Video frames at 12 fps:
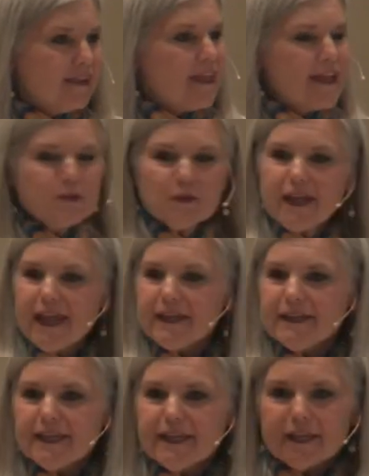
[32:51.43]
That's what
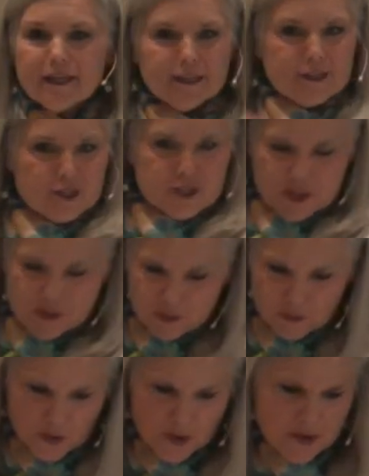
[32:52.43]
Hannah did. She
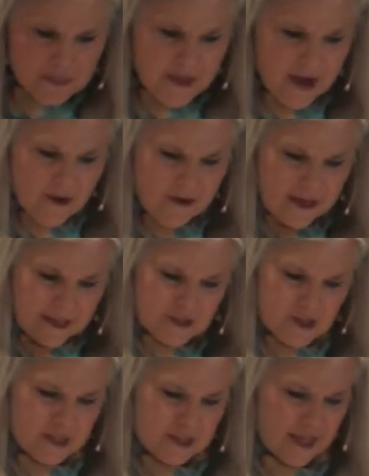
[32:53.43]
threw it there
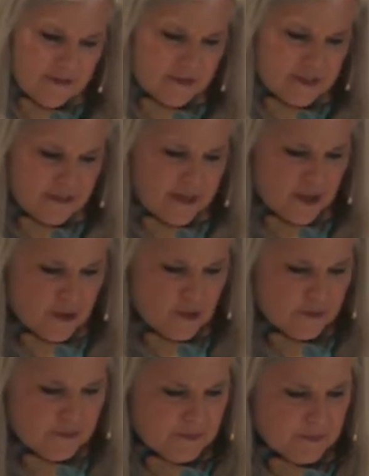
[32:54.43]
and she left it there.